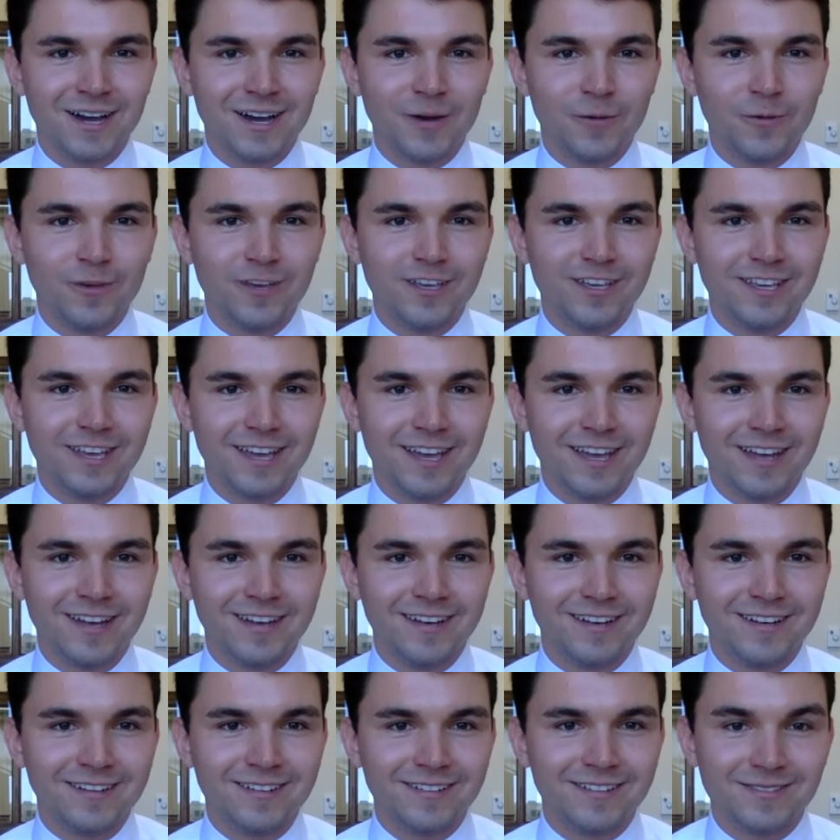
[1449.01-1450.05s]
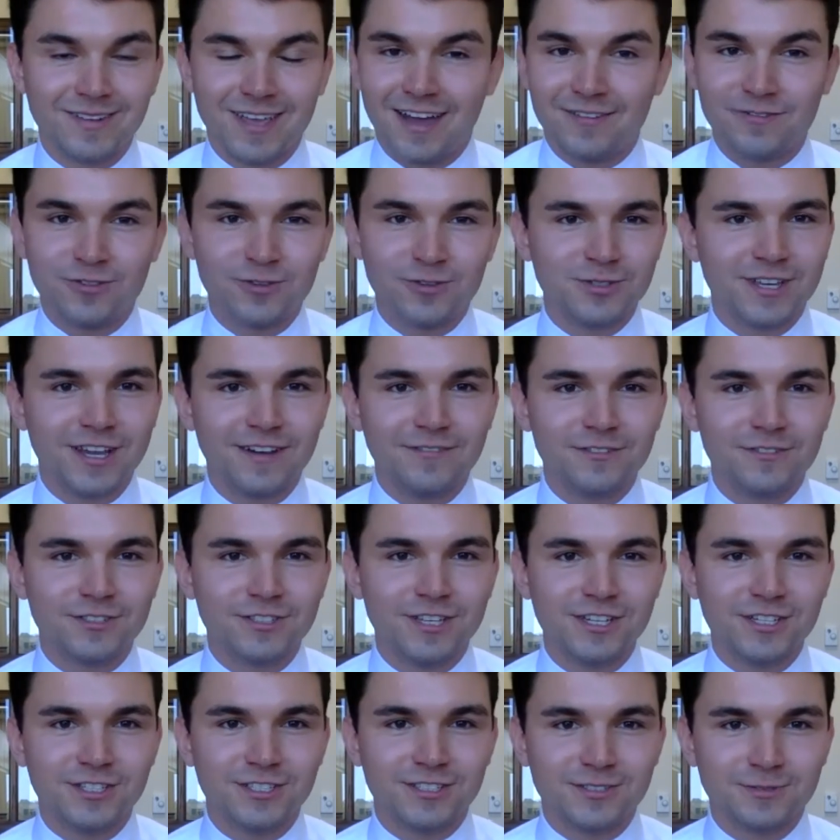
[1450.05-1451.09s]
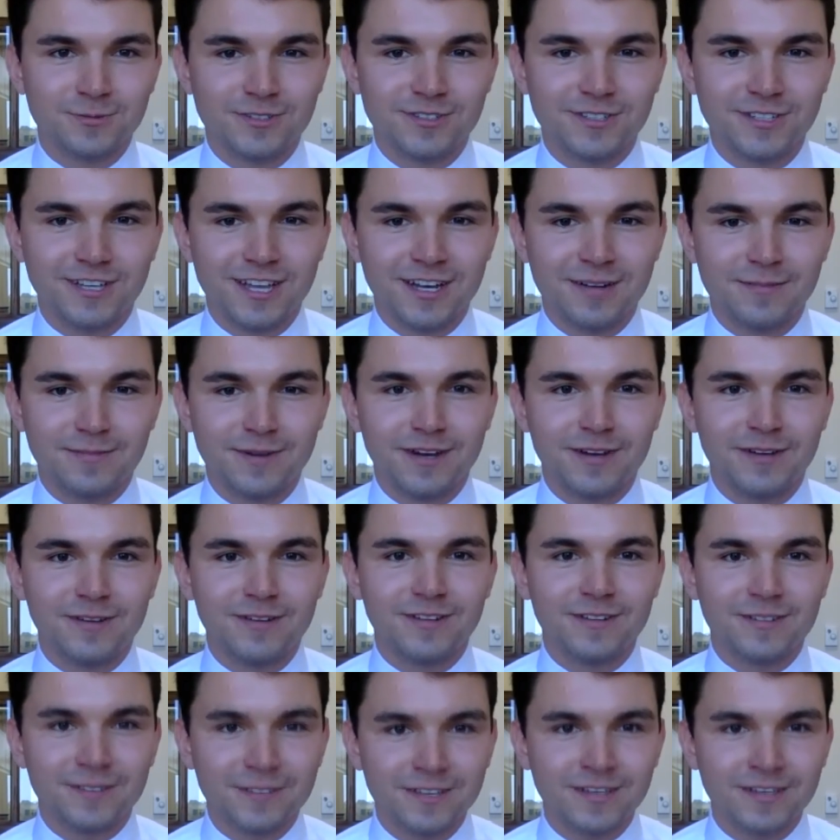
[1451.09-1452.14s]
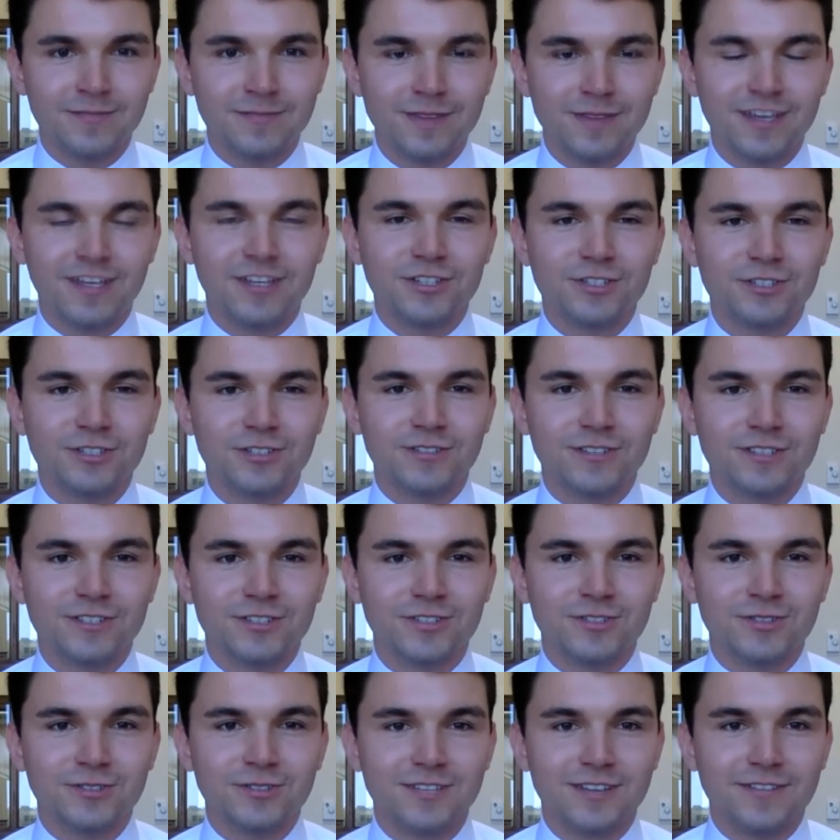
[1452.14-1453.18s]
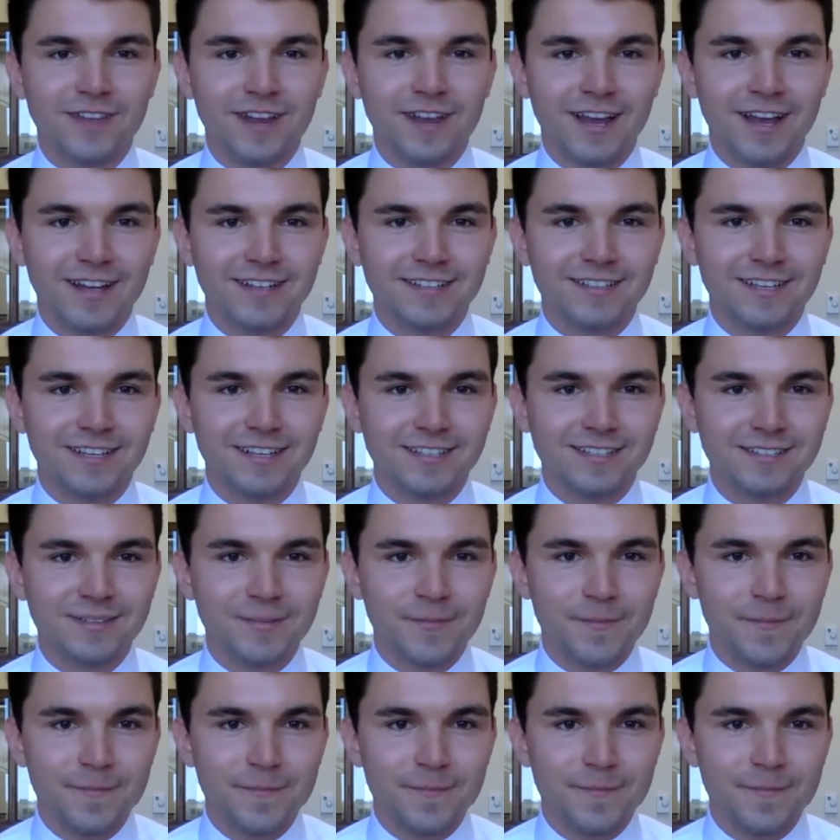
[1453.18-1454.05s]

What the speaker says: we can have those conversations once again about making sure that students have that access.